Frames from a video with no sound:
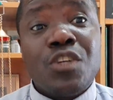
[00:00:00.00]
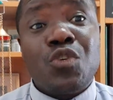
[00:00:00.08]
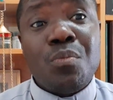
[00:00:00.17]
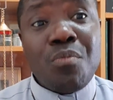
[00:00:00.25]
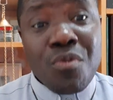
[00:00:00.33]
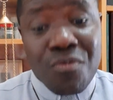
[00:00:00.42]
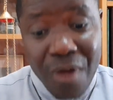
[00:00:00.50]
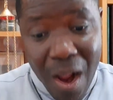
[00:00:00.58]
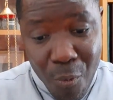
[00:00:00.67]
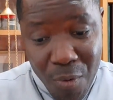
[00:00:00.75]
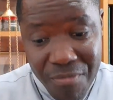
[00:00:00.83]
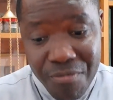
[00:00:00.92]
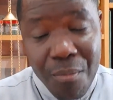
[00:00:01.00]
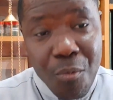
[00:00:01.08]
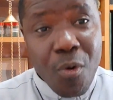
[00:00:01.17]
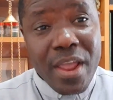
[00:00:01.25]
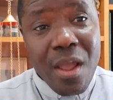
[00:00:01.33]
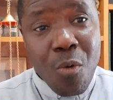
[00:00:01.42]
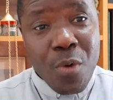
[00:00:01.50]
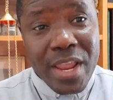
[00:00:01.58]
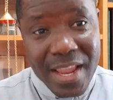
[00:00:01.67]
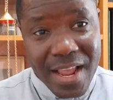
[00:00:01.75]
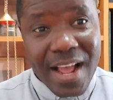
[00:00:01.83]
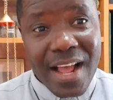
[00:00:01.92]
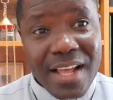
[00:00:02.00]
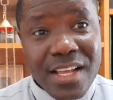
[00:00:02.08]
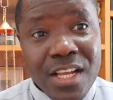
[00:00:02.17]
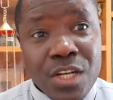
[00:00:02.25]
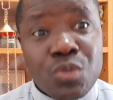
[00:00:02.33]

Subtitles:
to move away from where we are,